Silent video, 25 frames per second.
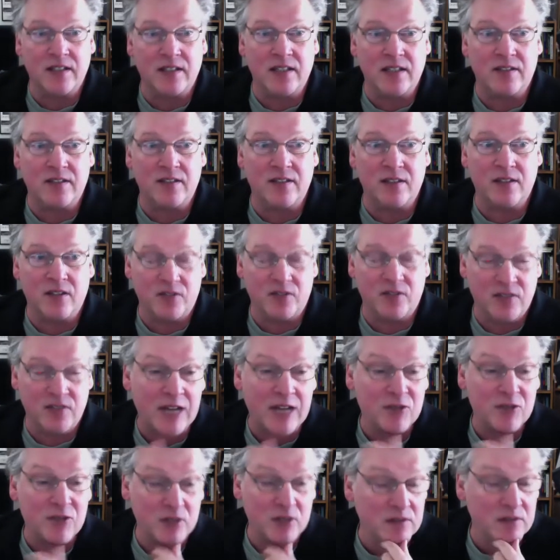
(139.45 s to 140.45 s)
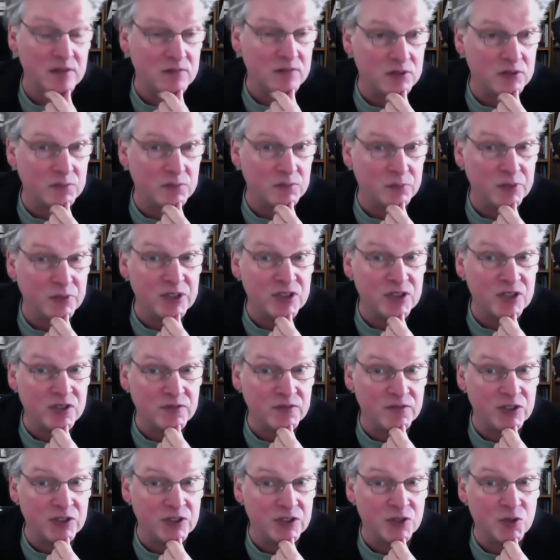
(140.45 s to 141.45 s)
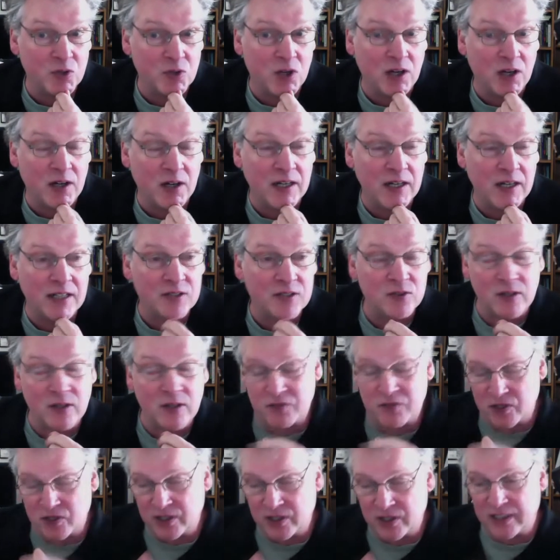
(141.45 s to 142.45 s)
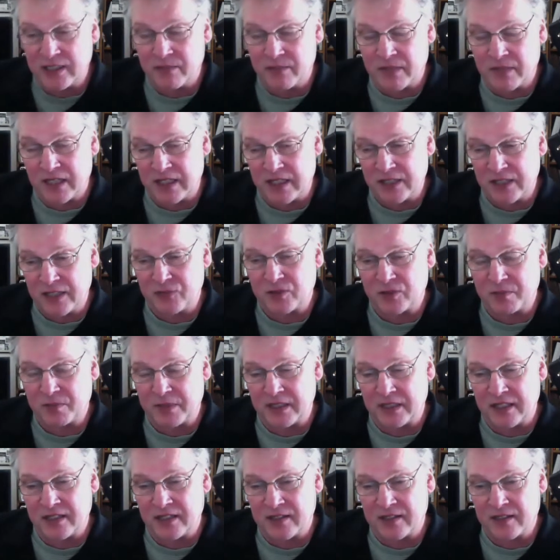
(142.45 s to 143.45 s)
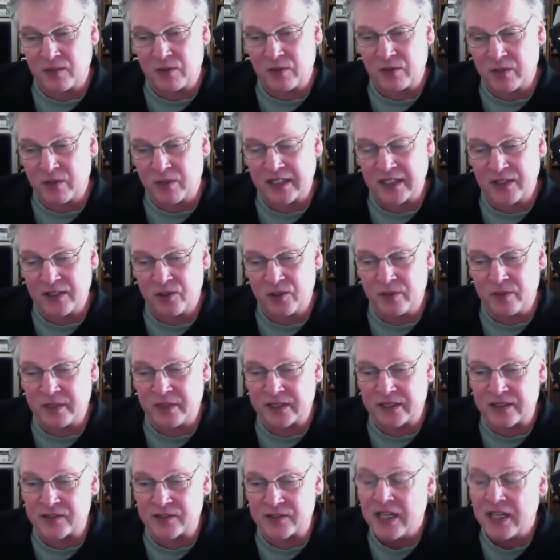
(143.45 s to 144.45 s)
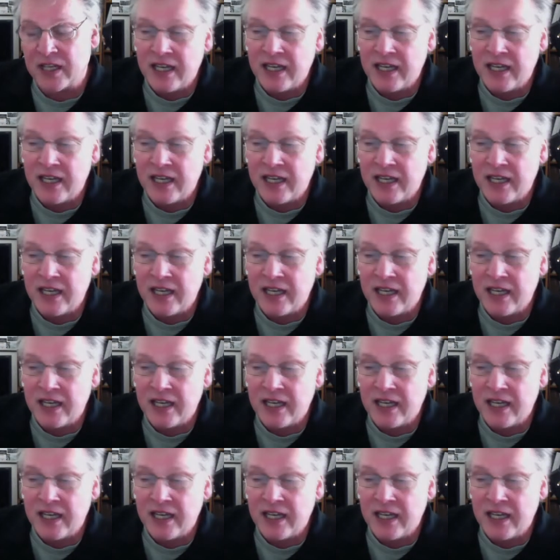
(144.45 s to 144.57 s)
there's actually some pretty severe draw. And so I was looking at my electric bill, and I thought, well, what can I do about this?